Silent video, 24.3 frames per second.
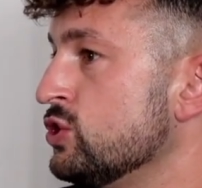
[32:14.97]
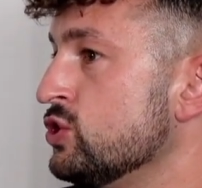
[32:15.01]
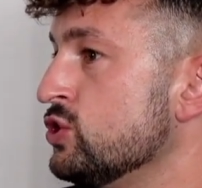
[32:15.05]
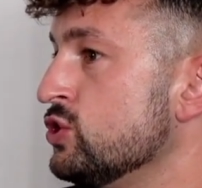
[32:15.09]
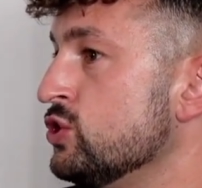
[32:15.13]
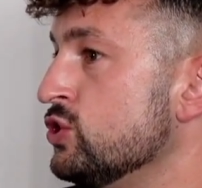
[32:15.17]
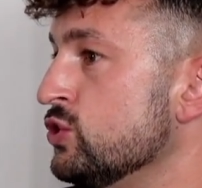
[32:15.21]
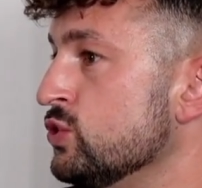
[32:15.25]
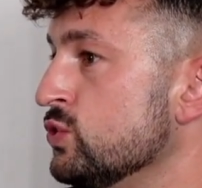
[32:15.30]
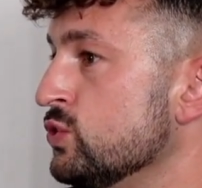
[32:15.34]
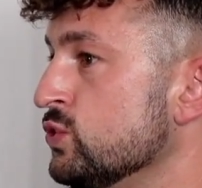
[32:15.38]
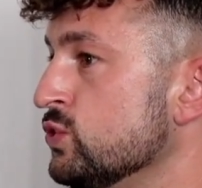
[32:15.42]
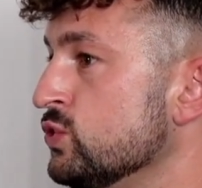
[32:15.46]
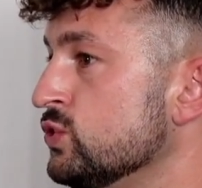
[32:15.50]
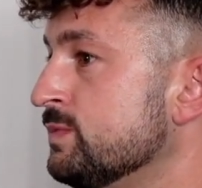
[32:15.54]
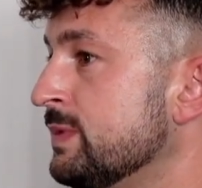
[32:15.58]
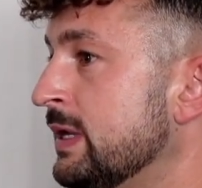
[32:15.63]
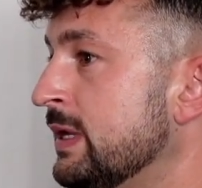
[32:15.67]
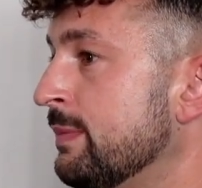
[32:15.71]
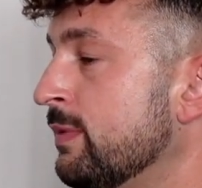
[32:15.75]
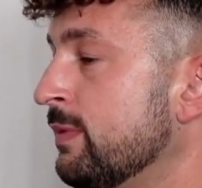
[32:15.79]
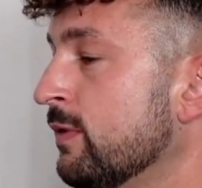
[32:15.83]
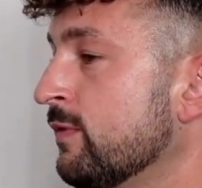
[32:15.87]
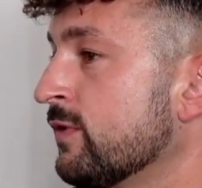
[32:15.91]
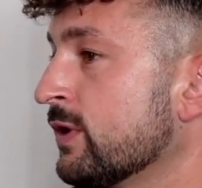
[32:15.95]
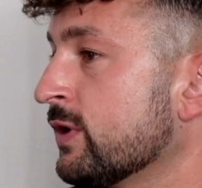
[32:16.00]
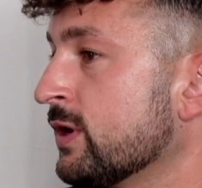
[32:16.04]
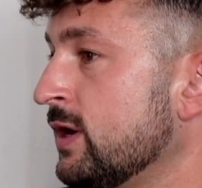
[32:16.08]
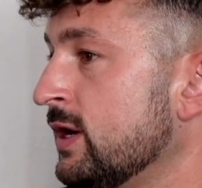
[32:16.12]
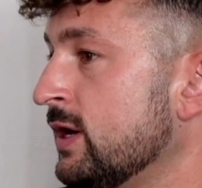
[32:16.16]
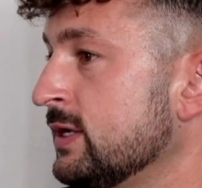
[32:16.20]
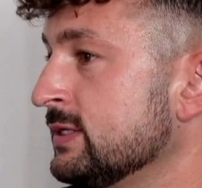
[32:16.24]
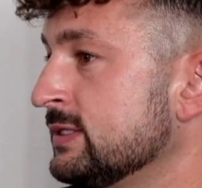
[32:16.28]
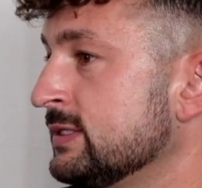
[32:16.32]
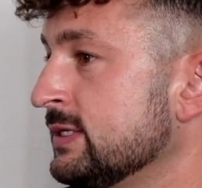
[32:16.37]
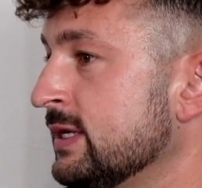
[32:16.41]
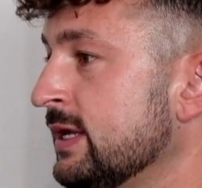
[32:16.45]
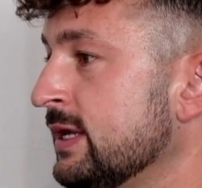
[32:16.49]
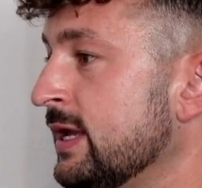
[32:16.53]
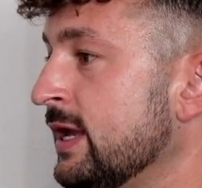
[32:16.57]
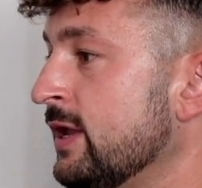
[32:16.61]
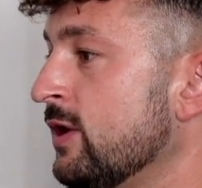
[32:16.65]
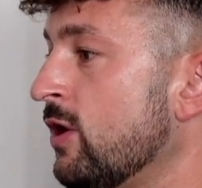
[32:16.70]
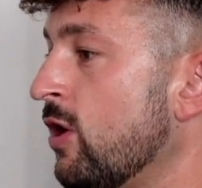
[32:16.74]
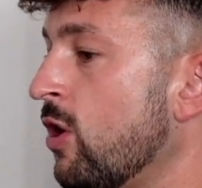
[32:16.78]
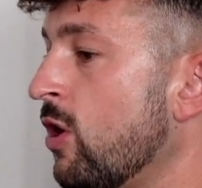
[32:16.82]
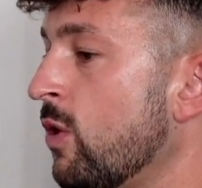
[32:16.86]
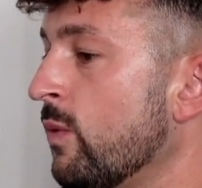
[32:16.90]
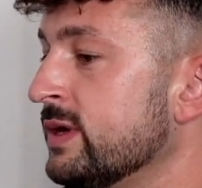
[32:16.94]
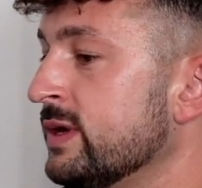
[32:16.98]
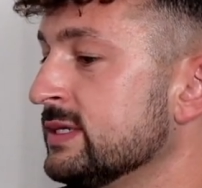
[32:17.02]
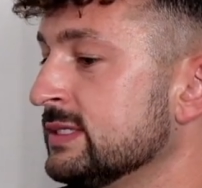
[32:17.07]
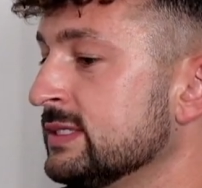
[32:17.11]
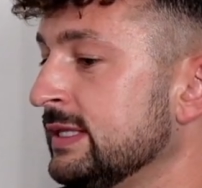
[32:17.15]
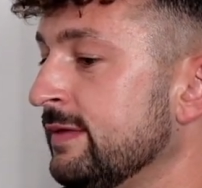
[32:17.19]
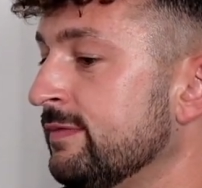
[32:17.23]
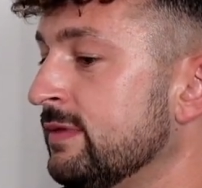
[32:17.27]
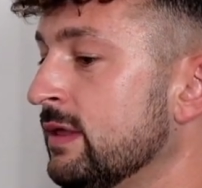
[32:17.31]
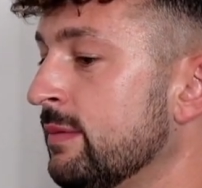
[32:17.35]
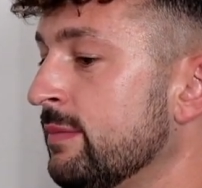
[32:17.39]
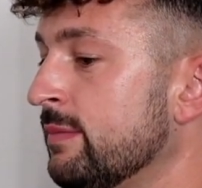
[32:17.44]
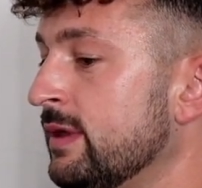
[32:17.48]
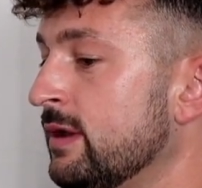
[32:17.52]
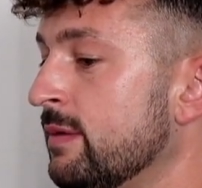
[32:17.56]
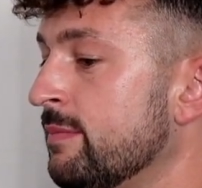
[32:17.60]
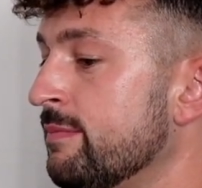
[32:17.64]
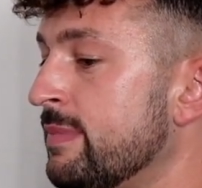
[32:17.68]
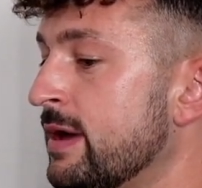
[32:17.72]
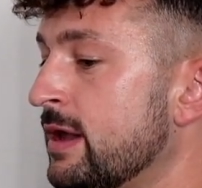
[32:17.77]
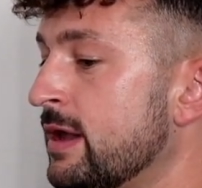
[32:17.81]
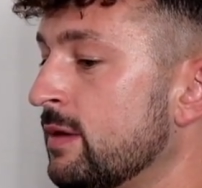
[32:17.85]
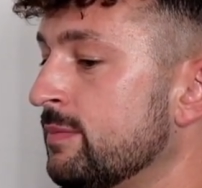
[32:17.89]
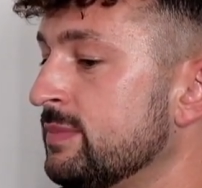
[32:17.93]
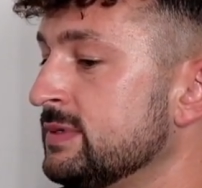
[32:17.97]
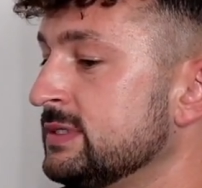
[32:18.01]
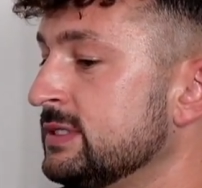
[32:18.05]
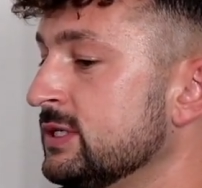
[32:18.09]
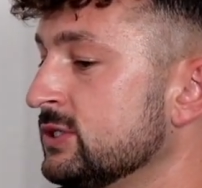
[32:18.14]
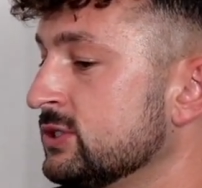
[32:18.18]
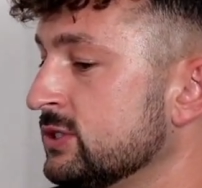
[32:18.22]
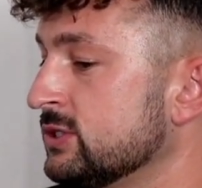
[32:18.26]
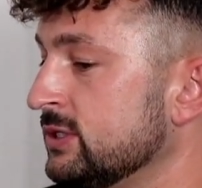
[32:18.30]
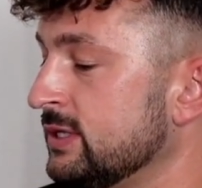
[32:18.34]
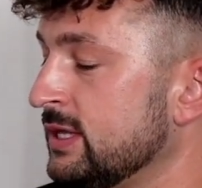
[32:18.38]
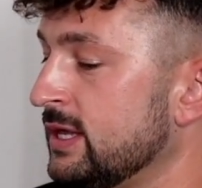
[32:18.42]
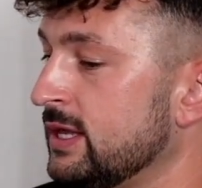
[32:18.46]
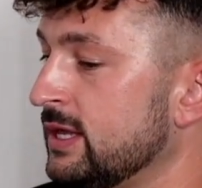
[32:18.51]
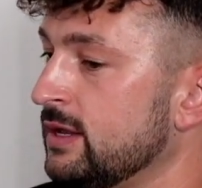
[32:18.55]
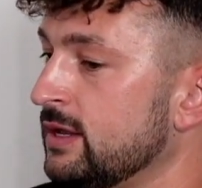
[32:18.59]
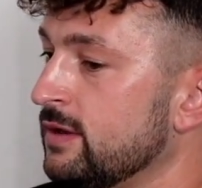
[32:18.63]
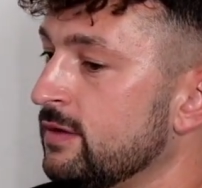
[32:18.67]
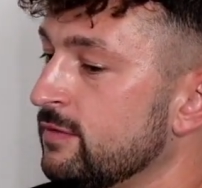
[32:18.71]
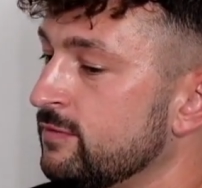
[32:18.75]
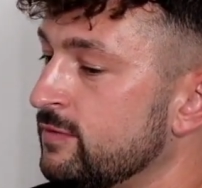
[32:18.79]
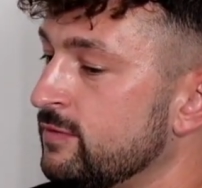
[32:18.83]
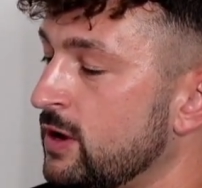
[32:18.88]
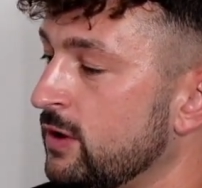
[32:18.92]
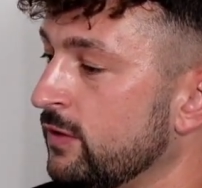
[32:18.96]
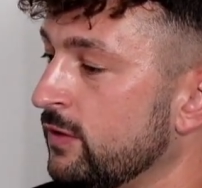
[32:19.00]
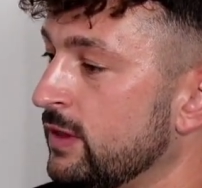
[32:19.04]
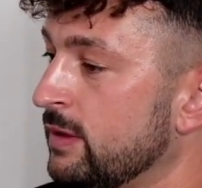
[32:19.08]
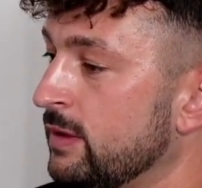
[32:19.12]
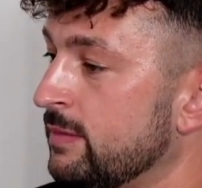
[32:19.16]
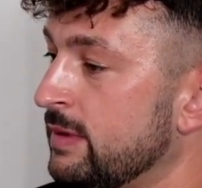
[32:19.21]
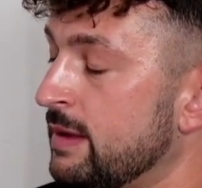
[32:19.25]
use people for content and always leave them in a better position than follow them.